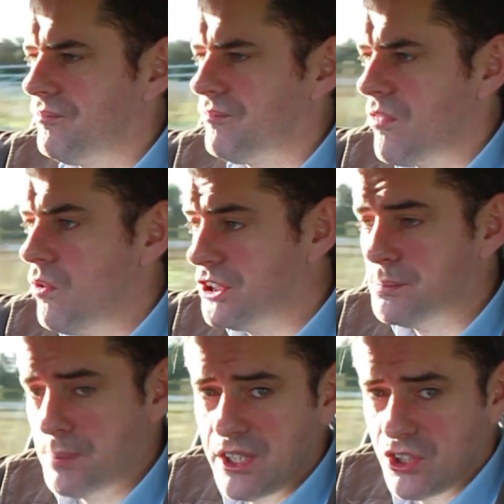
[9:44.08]
which is
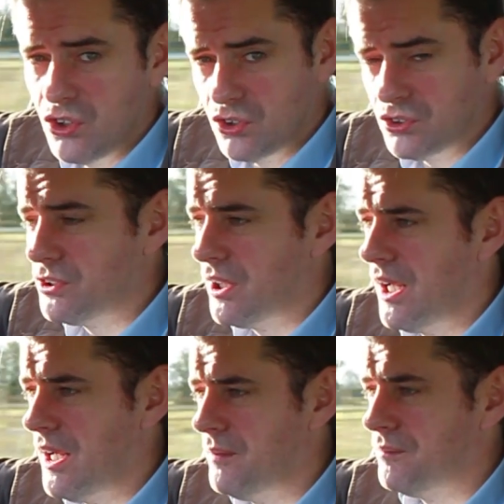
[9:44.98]
pretty good
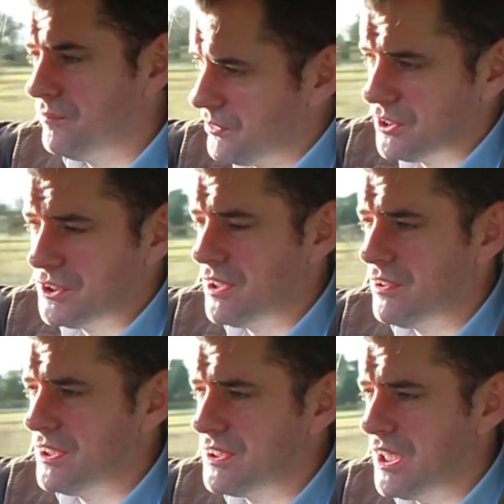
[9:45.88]
considering
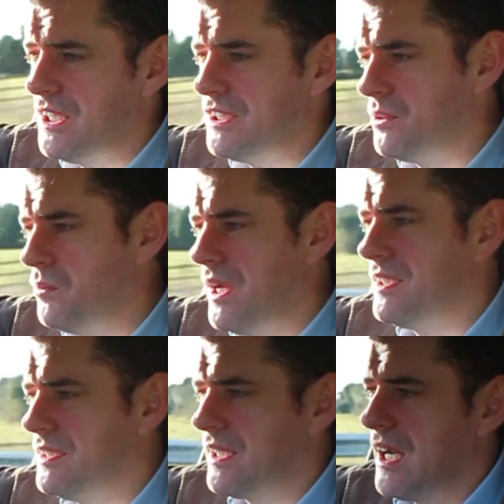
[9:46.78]
the size, the weight
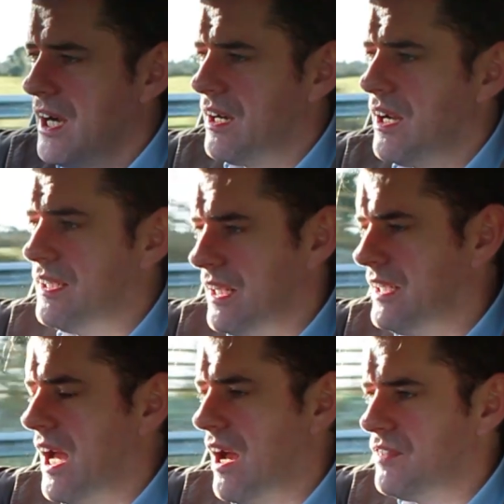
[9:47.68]
of the car, and then you
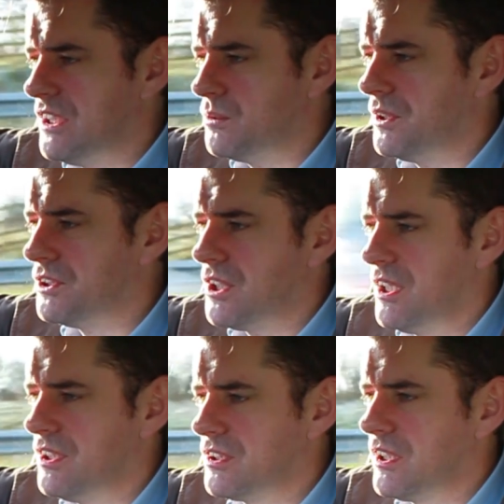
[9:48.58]
have these winter
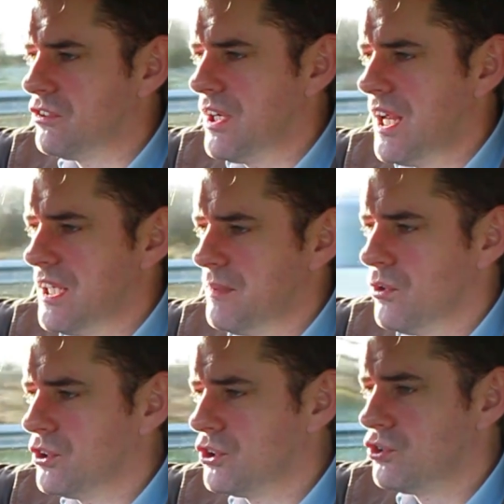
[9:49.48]
tyres creating
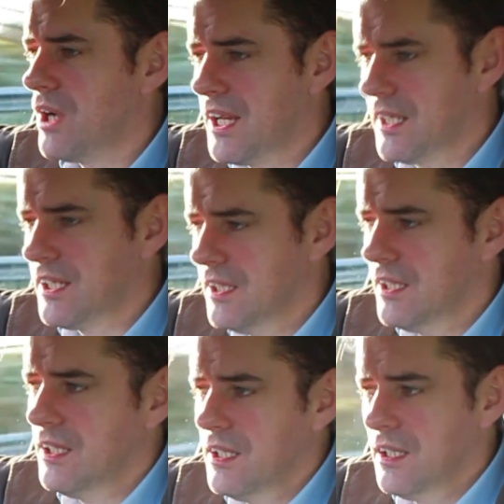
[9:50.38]
more drag.
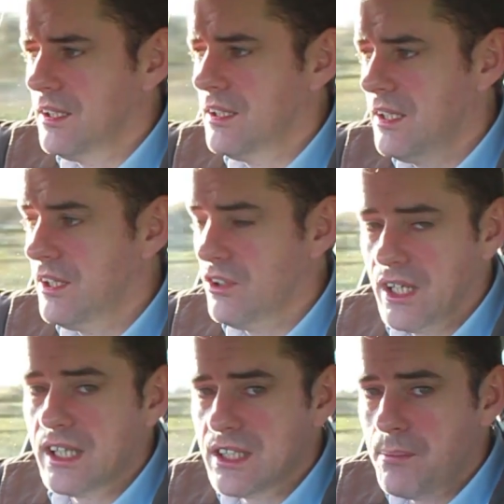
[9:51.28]
You know,
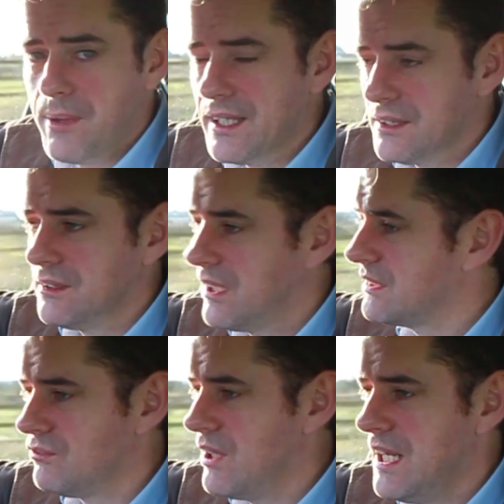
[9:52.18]
that's not bad. That's
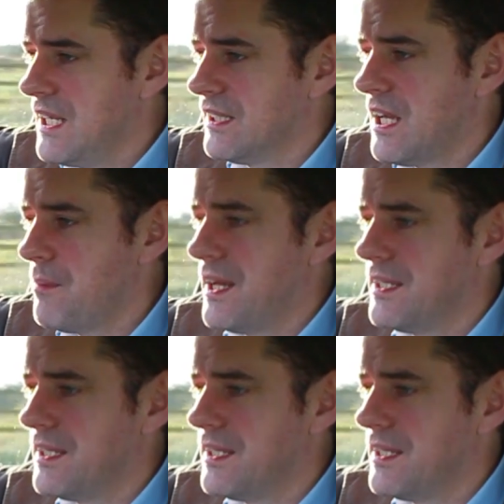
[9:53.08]
really not that bad.